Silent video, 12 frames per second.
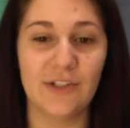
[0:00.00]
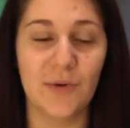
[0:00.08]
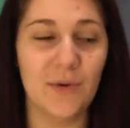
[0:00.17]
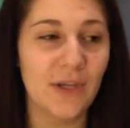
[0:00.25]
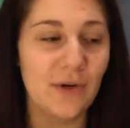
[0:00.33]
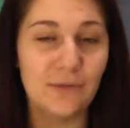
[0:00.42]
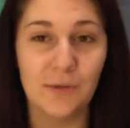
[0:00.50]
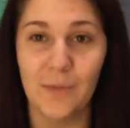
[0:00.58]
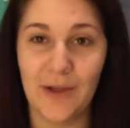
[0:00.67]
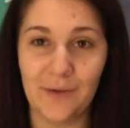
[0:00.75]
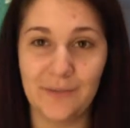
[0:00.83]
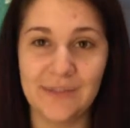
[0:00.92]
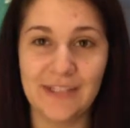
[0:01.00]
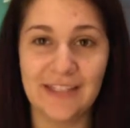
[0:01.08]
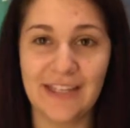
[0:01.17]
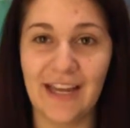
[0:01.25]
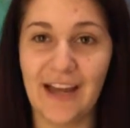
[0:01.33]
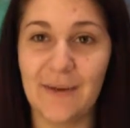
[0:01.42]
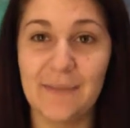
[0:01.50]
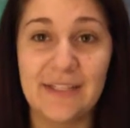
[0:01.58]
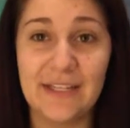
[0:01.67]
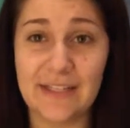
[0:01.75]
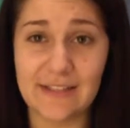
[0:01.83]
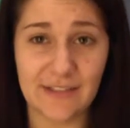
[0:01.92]
Don't get overwhelmed.
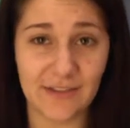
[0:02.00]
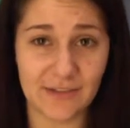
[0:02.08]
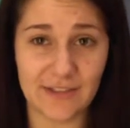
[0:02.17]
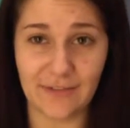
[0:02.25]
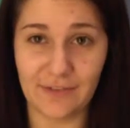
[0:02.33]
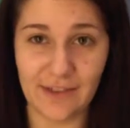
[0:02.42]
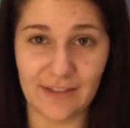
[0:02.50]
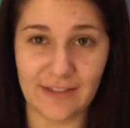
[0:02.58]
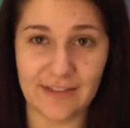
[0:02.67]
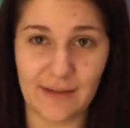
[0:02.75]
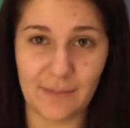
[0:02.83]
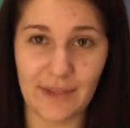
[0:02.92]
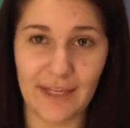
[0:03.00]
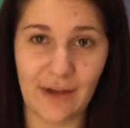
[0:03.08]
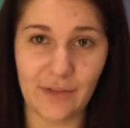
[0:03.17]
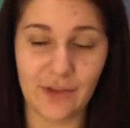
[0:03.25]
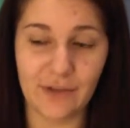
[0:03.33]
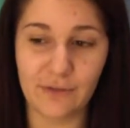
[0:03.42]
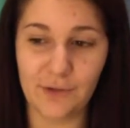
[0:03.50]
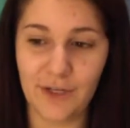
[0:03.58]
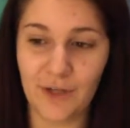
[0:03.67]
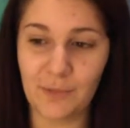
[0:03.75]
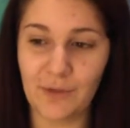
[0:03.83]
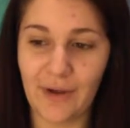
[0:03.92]
It's easy, there's definitely something out there
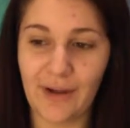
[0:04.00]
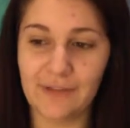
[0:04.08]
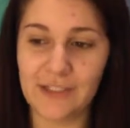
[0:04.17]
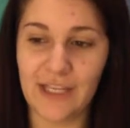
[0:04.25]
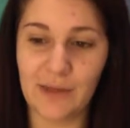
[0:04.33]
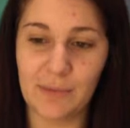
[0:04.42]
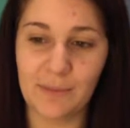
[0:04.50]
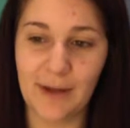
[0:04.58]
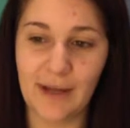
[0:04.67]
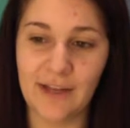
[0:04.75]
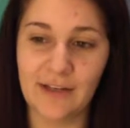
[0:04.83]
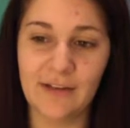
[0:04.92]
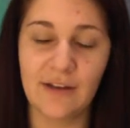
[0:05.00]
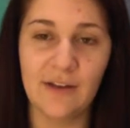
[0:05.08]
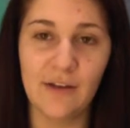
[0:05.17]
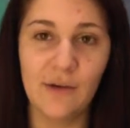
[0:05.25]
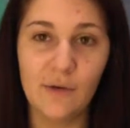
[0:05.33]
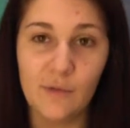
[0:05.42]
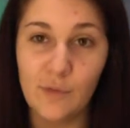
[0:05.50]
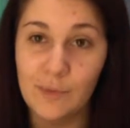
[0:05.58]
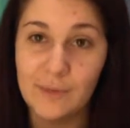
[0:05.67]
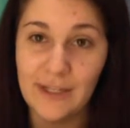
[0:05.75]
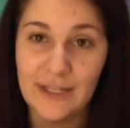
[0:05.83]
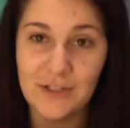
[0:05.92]
for you, but you have to keep in mind
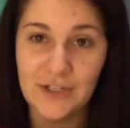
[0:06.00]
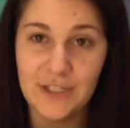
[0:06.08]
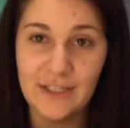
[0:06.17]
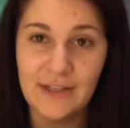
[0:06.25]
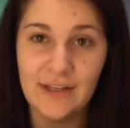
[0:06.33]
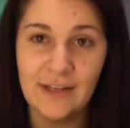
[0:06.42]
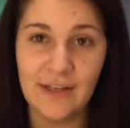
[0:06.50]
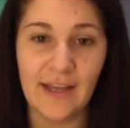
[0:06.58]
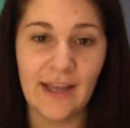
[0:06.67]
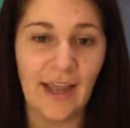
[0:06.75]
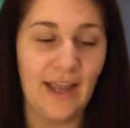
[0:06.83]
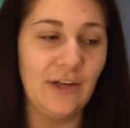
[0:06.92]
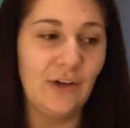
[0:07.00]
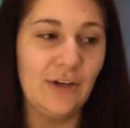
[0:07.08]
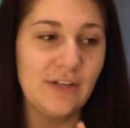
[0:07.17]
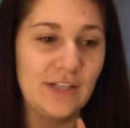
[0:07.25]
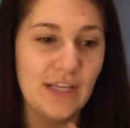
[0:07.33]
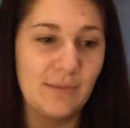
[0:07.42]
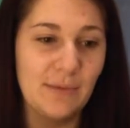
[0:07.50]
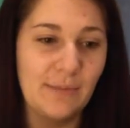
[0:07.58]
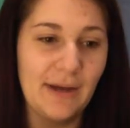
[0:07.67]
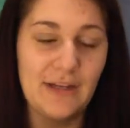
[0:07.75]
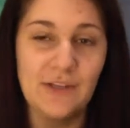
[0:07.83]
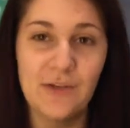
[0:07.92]
formulation and you need to keep
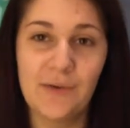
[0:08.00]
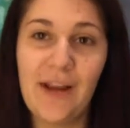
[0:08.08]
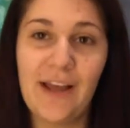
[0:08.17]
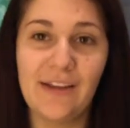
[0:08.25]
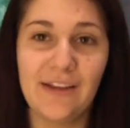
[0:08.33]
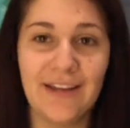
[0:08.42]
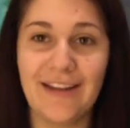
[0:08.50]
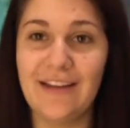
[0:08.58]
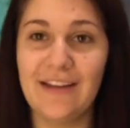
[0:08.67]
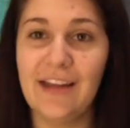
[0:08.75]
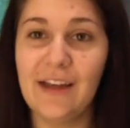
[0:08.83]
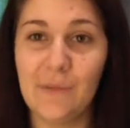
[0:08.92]
in mind tonality.